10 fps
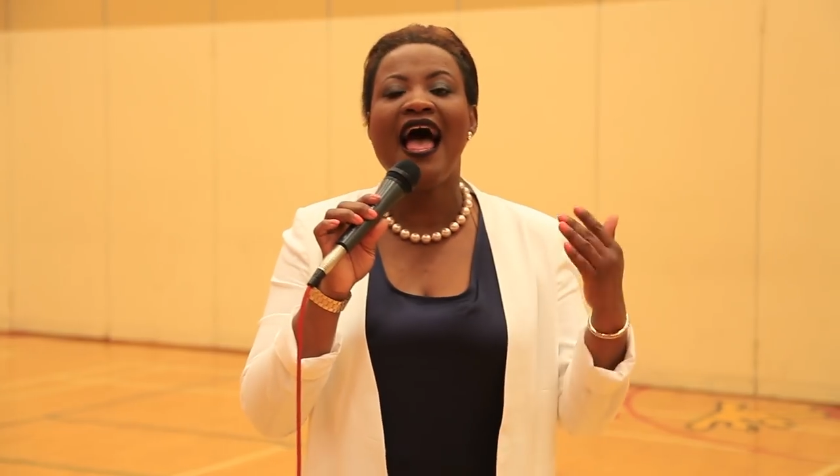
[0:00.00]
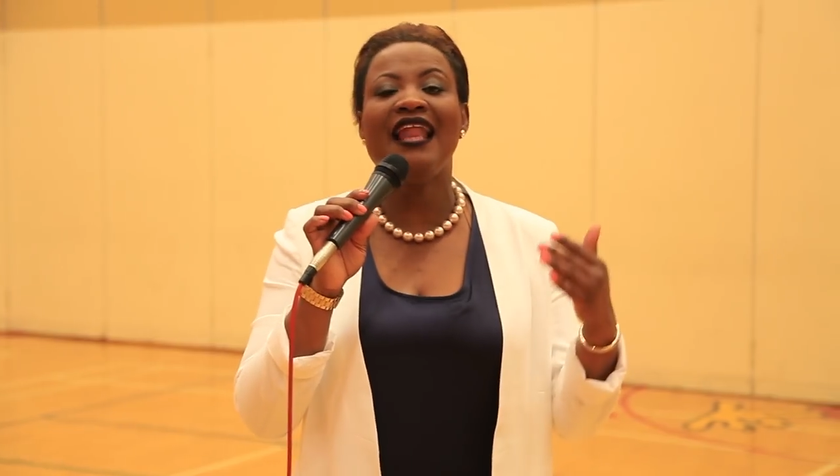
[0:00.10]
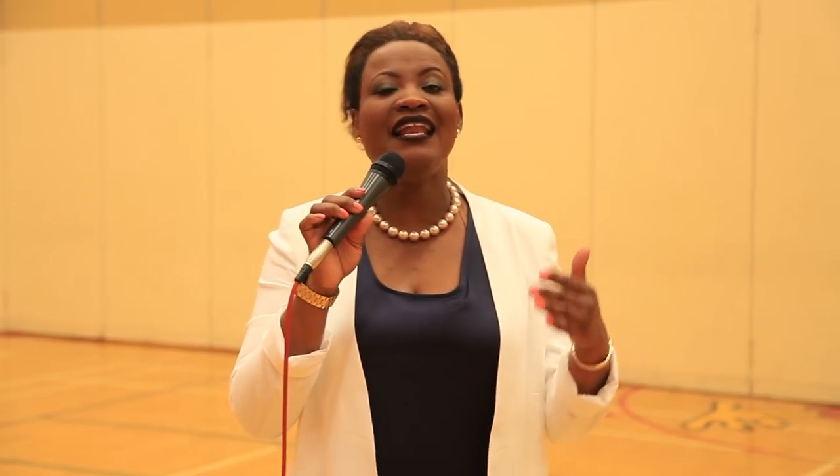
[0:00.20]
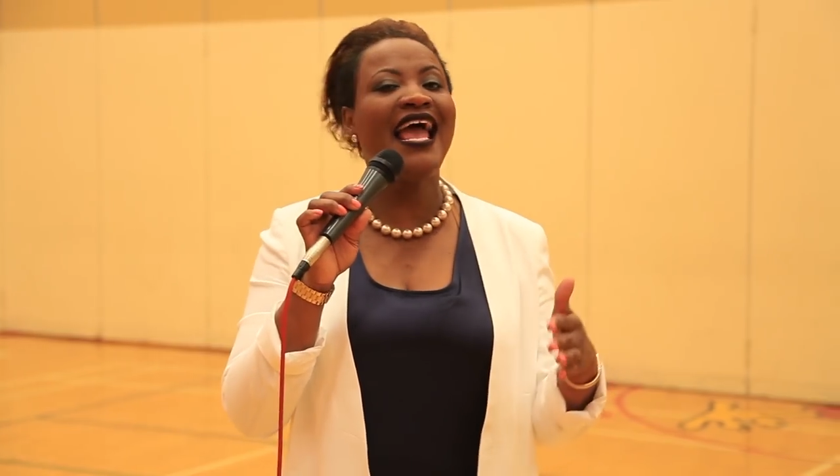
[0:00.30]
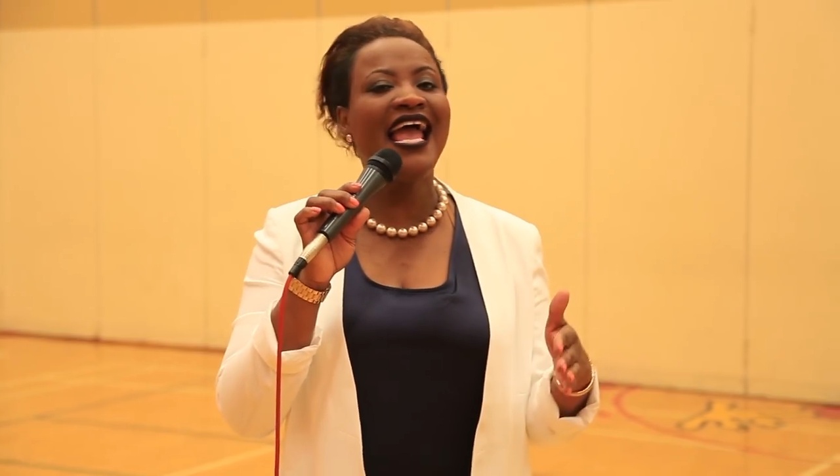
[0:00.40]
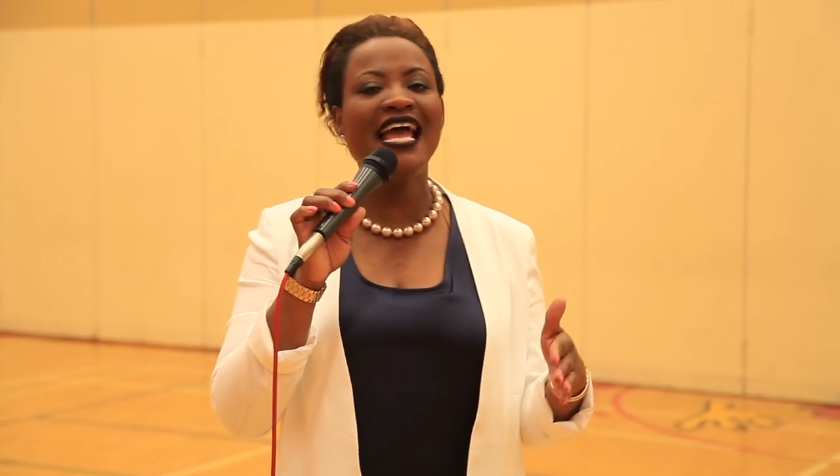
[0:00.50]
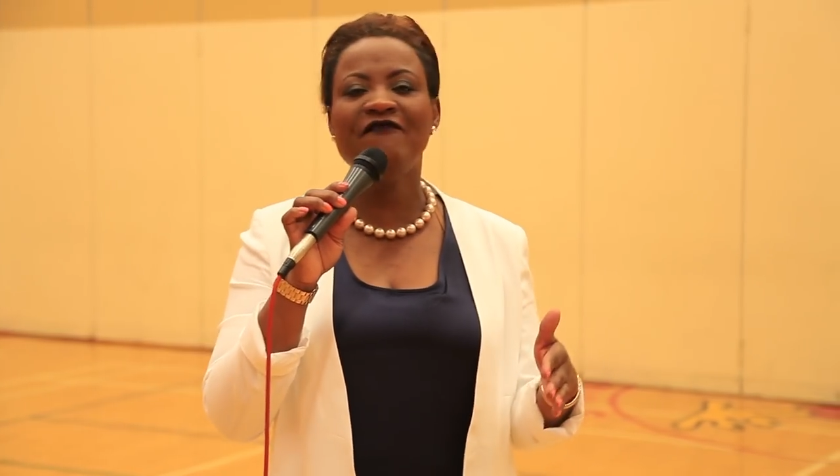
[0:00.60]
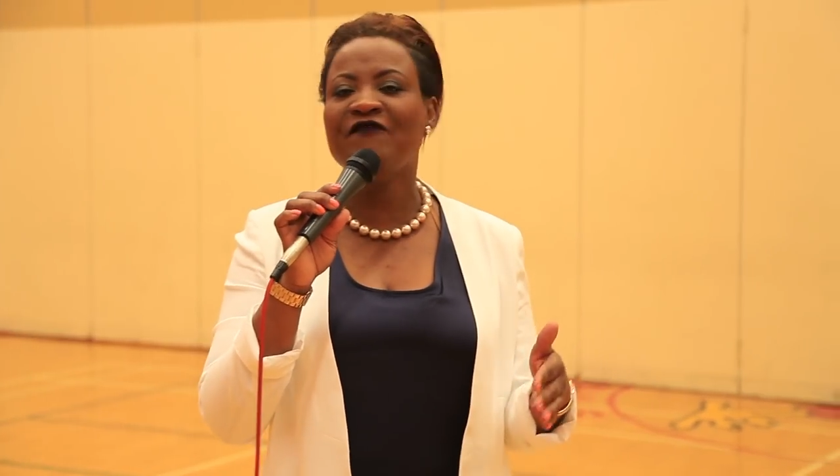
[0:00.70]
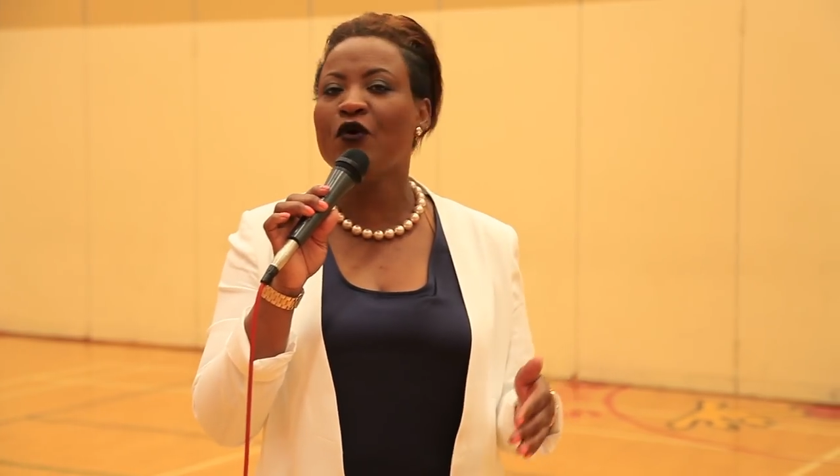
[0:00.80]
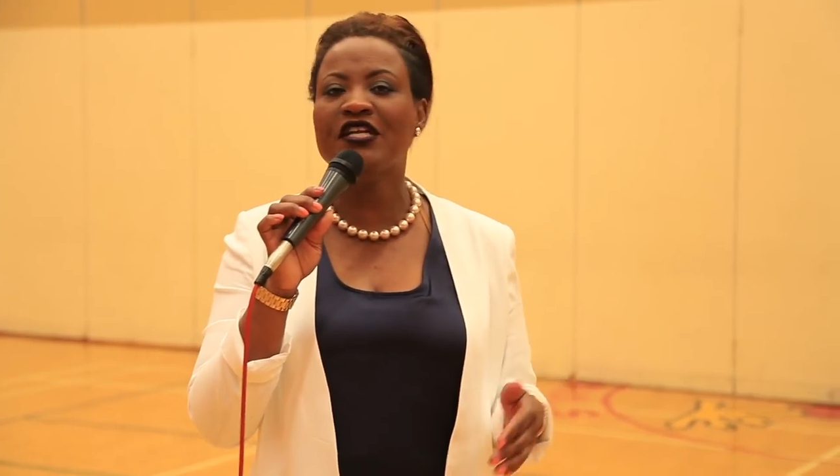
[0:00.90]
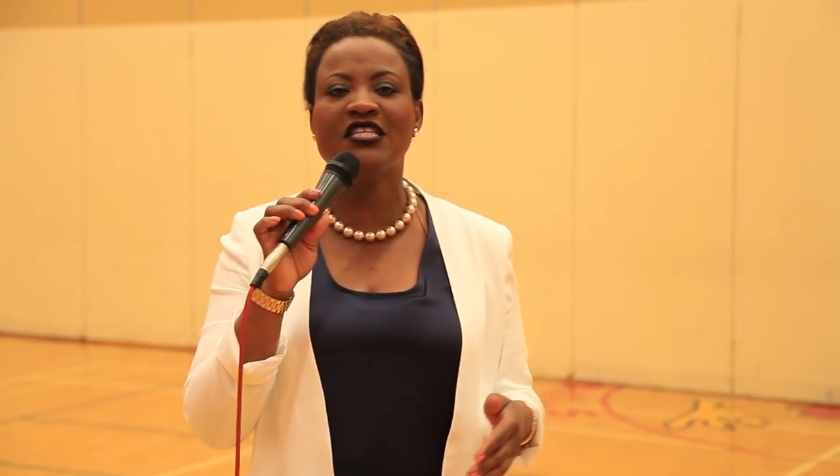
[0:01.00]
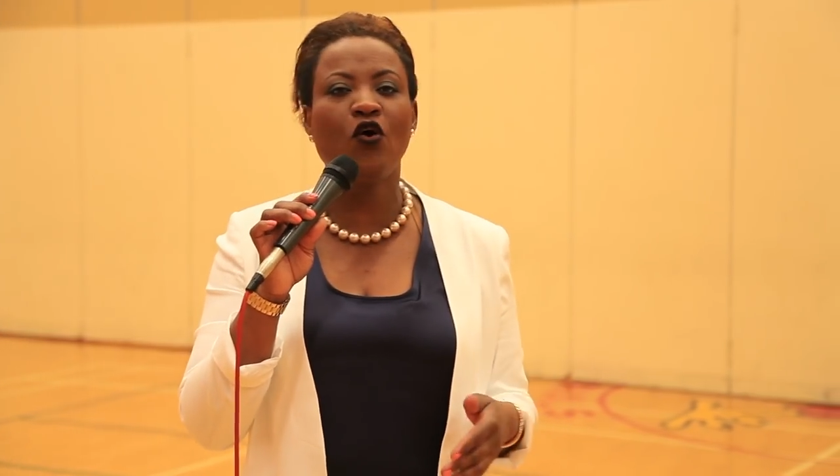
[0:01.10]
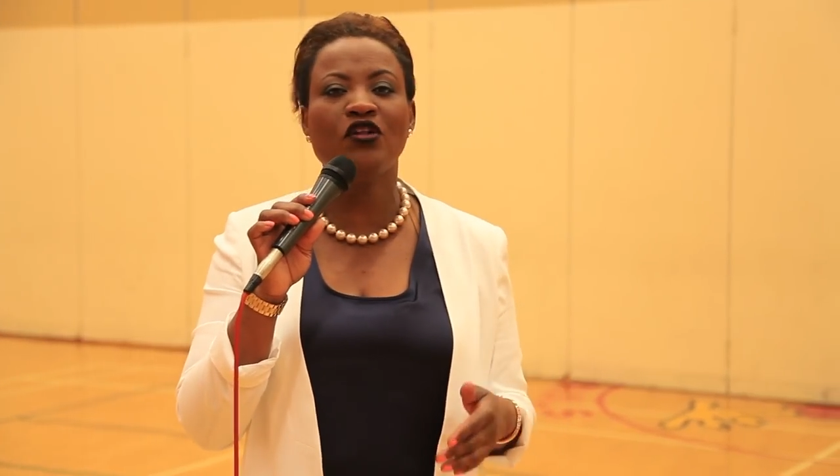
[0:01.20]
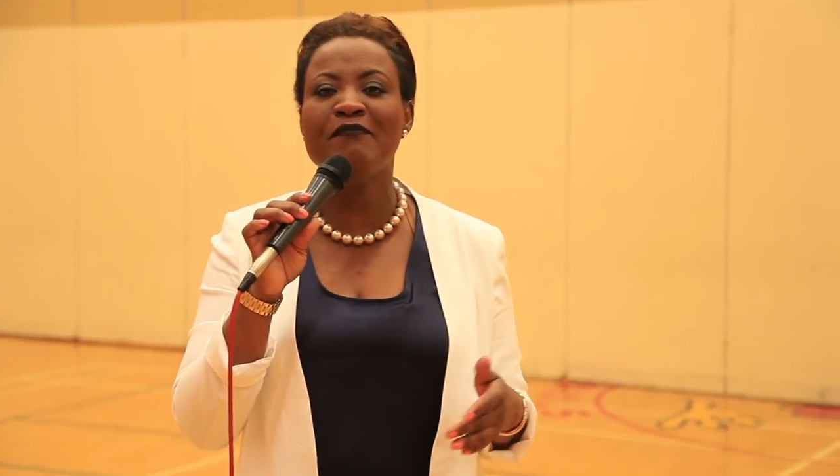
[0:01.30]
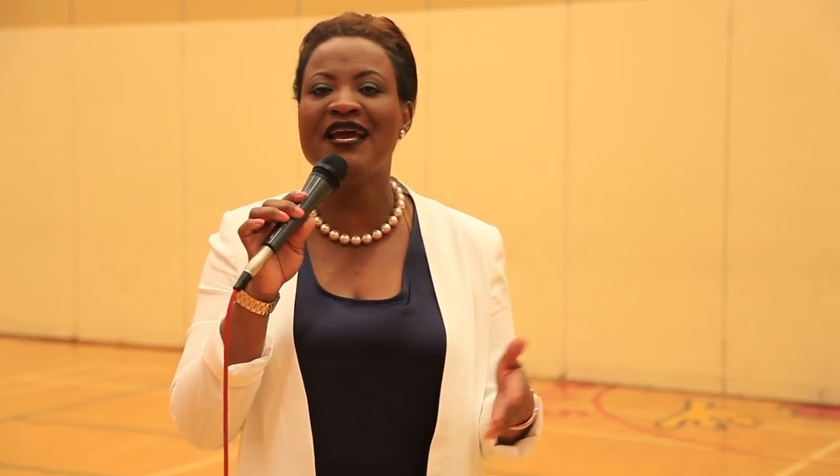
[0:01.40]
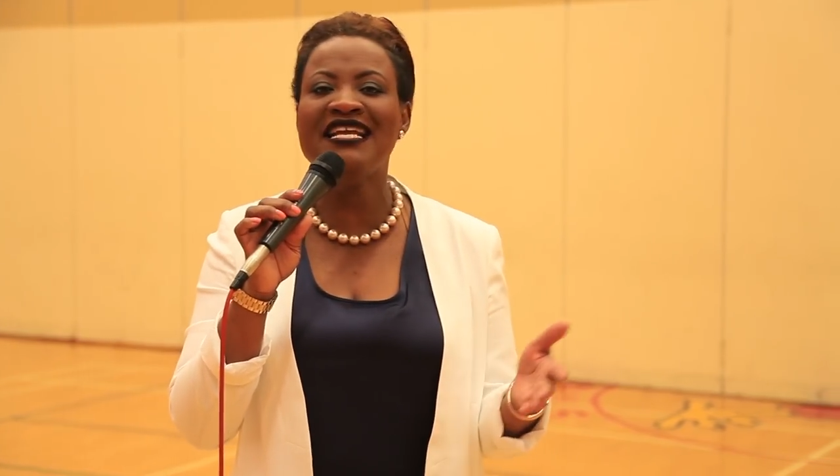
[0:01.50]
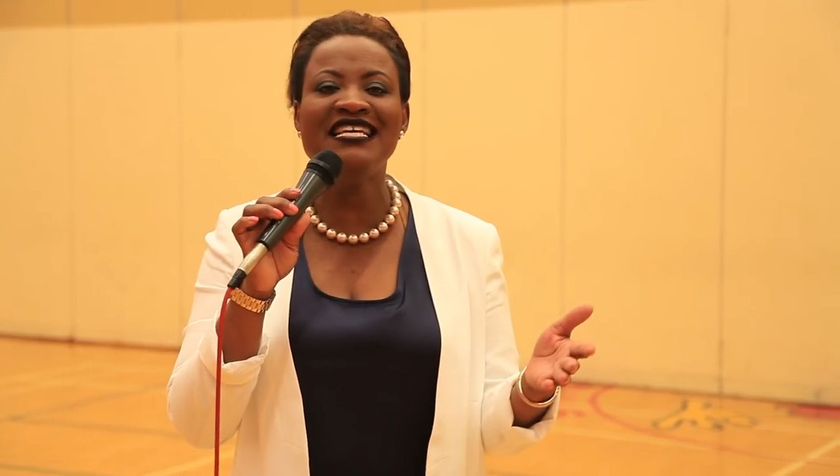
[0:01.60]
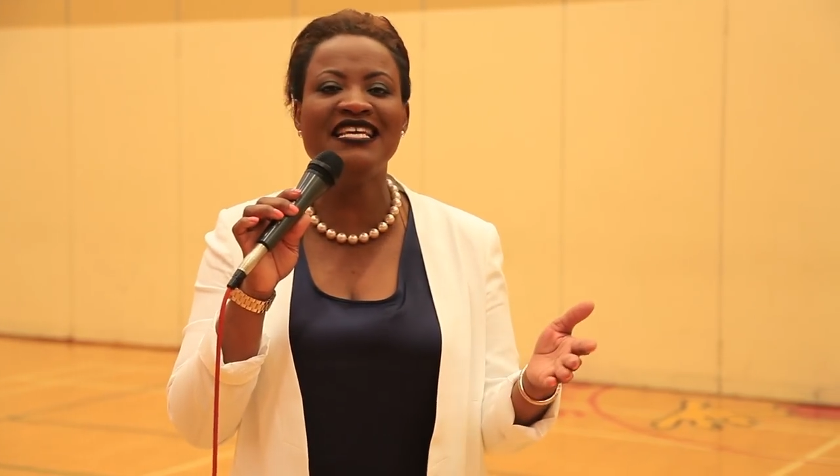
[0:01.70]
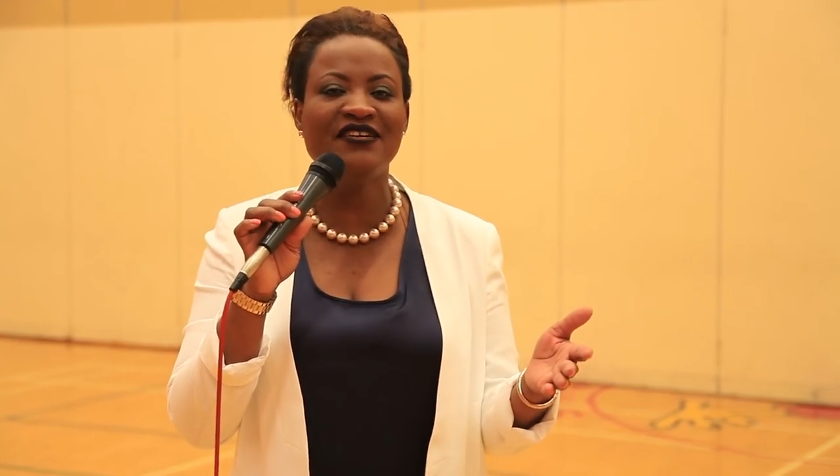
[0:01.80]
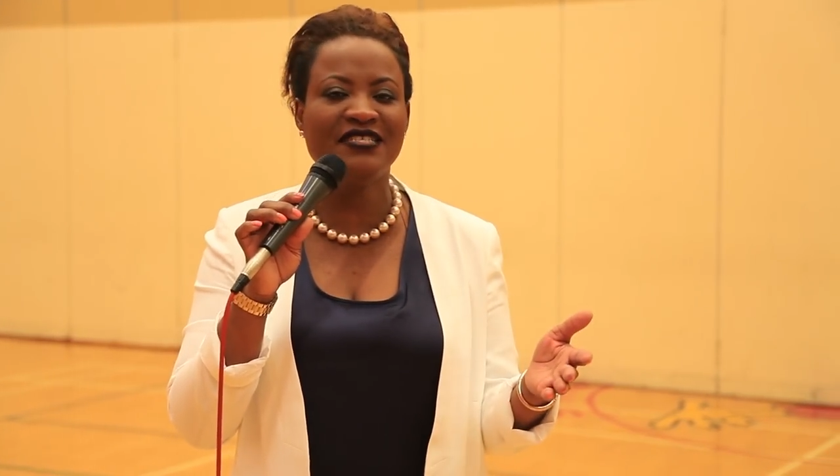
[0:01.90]
a land foretold
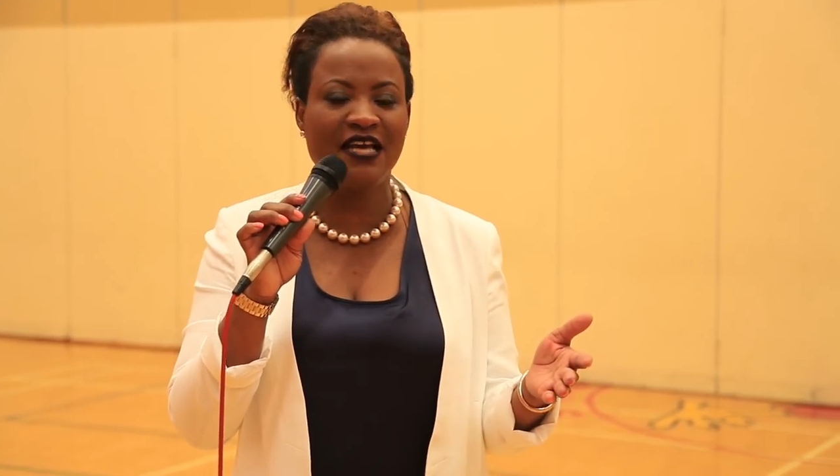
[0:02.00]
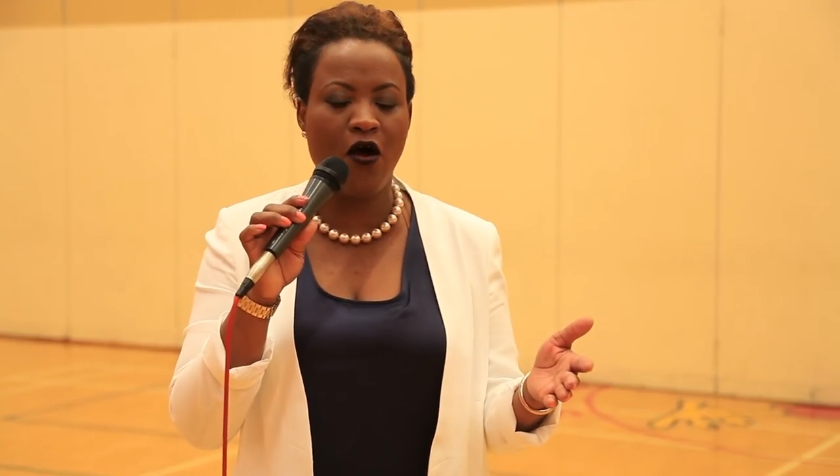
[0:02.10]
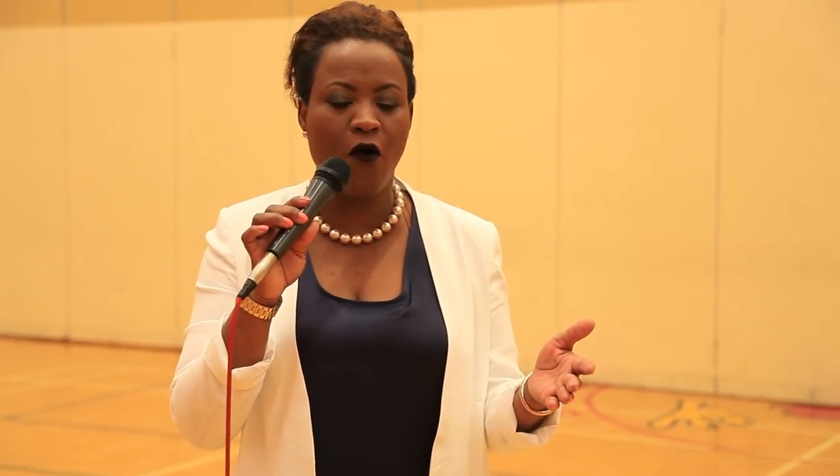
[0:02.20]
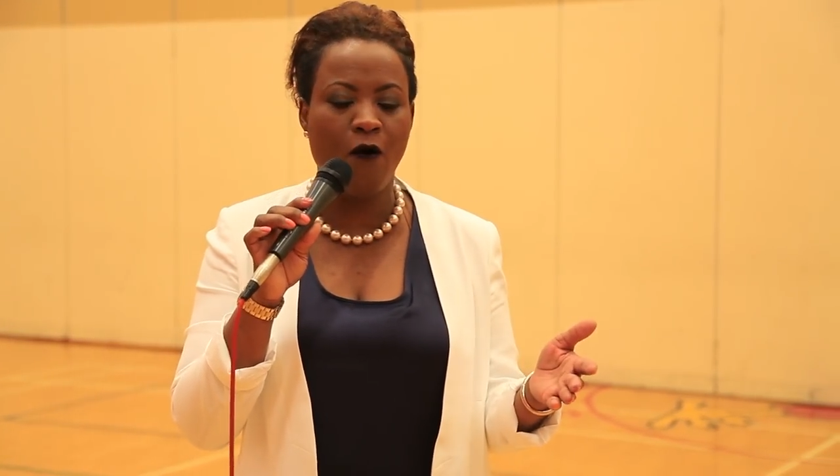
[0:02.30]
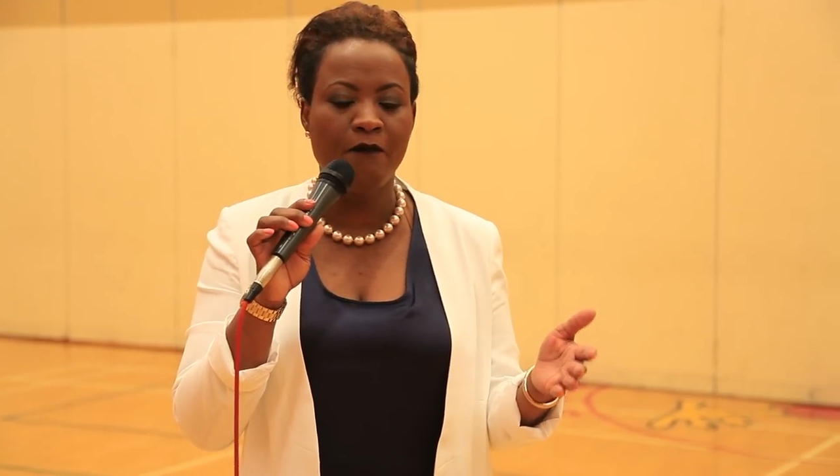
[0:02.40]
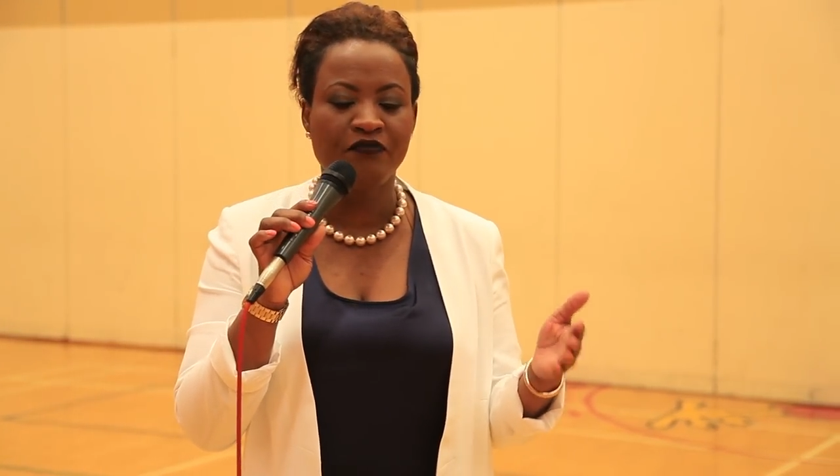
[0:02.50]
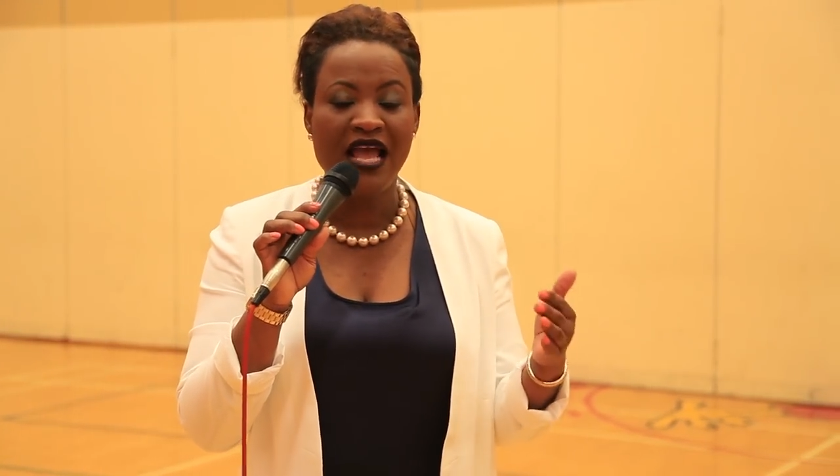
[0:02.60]
many years ago,